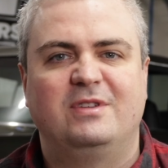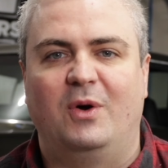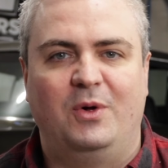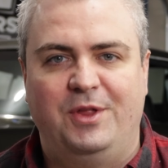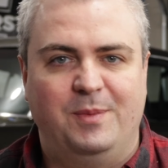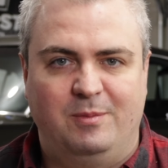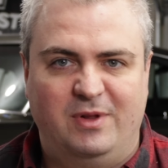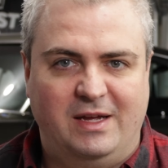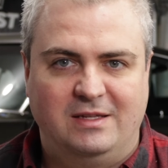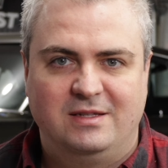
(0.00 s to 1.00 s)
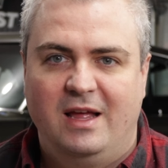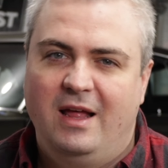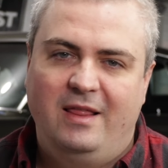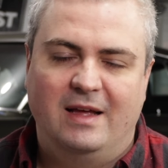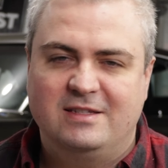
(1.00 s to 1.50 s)
to hold them in place.
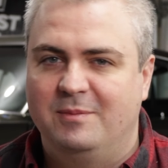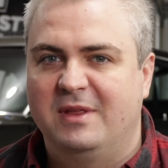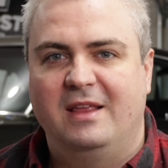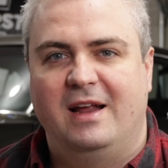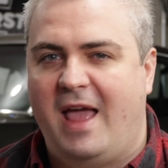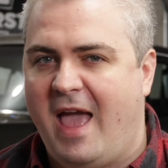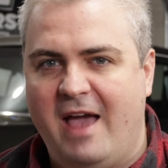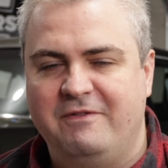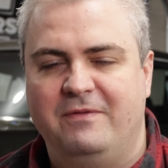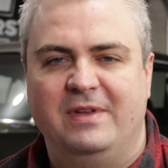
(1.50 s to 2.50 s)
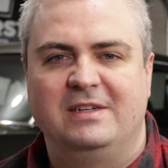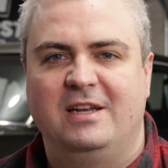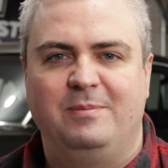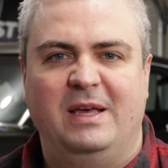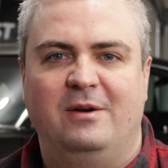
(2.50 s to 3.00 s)
That's something that I haven't finished
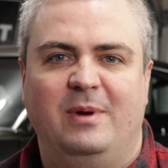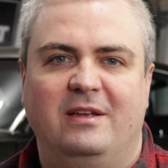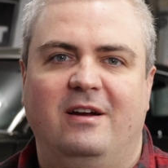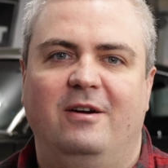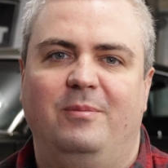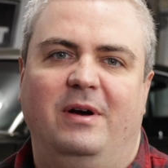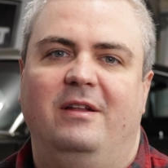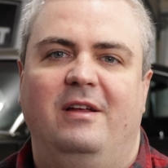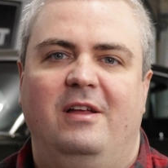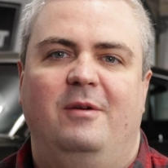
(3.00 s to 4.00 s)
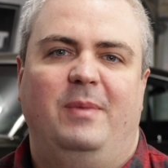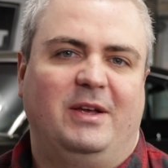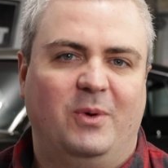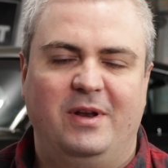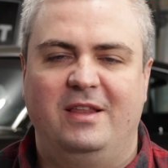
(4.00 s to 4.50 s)
up yet on my car, but by
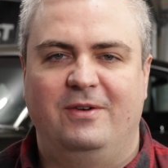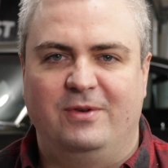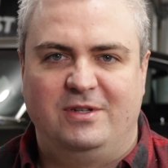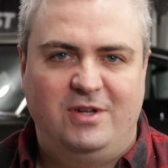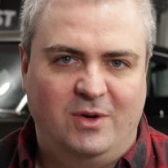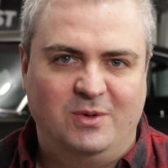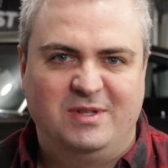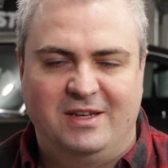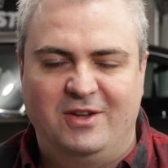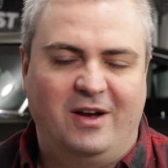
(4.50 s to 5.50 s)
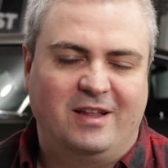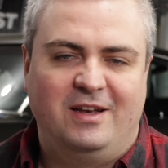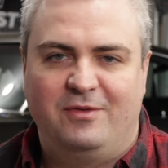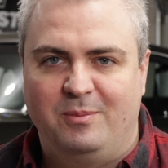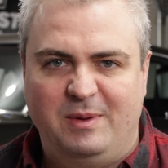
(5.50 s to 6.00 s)
going to the different shows and talking to
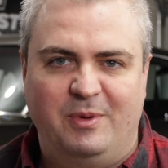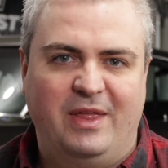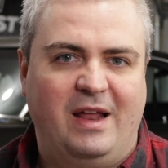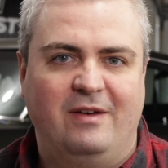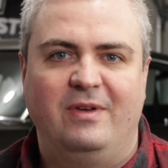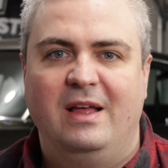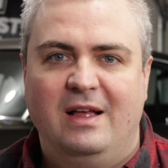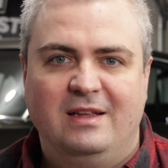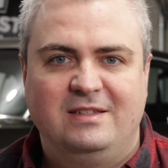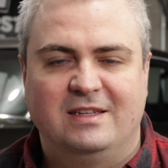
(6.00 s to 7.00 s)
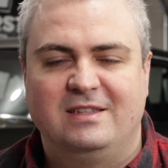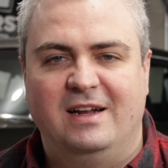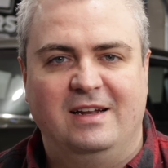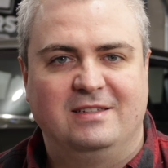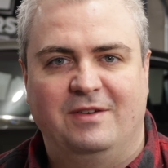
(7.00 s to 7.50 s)
different people that have
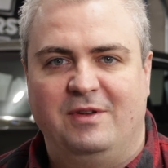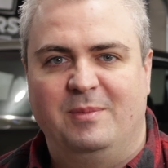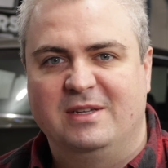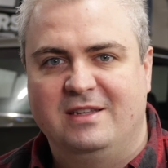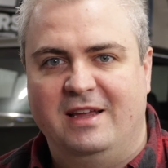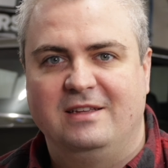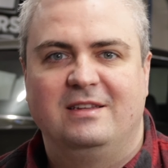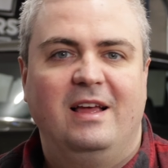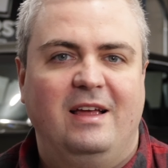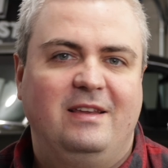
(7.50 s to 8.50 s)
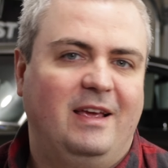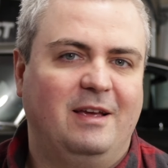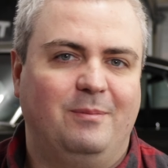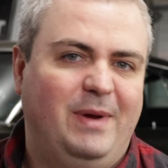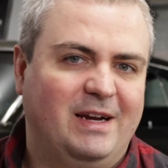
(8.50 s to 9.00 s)
69 and 70 Mustangs,
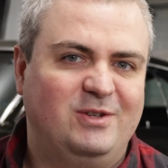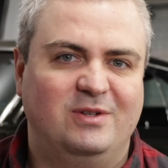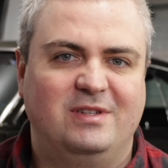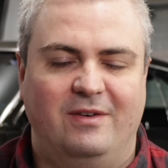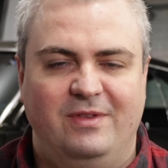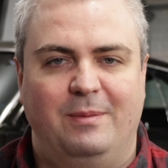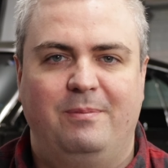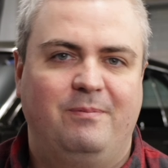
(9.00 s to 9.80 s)
taking pictures of the